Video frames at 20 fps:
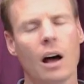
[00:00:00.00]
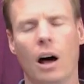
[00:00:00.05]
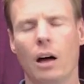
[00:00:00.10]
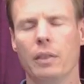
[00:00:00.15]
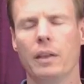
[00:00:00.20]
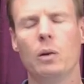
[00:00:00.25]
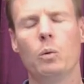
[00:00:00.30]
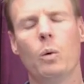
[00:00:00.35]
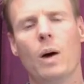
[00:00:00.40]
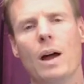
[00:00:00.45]

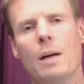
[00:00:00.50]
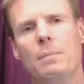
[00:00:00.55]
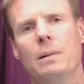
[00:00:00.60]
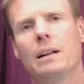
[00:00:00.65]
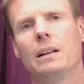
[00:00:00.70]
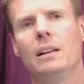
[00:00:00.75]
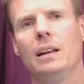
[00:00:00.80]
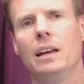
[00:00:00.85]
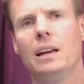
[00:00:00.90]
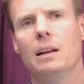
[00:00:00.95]
I'll then wipe
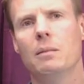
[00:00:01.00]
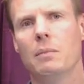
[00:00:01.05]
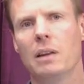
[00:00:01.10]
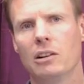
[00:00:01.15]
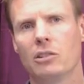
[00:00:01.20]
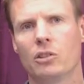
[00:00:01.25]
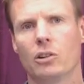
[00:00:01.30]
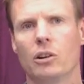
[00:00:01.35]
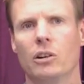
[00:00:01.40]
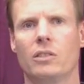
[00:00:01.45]
it clean and
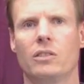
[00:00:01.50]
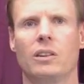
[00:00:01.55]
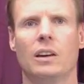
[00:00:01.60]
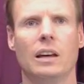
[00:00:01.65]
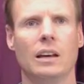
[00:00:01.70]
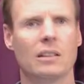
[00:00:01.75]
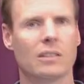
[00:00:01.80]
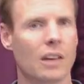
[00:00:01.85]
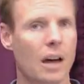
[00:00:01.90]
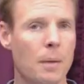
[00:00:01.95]
make sure it's
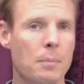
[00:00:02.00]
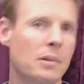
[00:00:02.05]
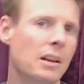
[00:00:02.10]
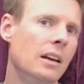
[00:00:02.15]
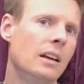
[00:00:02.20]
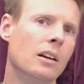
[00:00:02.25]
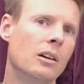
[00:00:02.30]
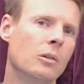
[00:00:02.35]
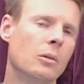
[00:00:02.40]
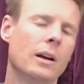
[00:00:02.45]

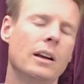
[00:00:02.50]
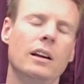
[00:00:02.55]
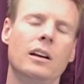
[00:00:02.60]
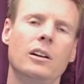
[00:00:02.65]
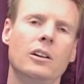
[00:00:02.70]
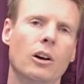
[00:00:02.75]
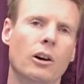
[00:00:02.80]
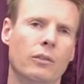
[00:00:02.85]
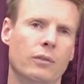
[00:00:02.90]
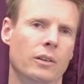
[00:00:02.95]
updated and ready to
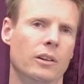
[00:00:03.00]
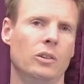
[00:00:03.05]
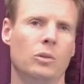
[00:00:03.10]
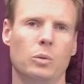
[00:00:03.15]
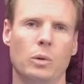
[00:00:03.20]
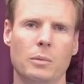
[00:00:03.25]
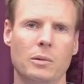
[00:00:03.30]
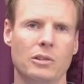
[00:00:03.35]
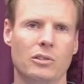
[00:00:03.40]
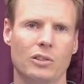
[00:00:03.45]
go for this
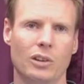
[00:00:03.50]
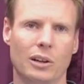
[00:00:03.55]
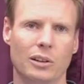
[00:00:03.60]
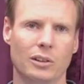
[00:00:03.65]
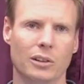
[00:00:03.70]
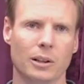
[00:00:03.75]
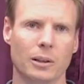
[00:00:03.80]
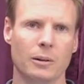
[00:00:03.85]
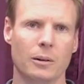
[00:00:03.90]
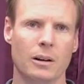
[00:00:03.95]
women's
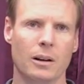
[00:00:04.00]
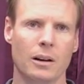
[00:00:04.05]
shelter.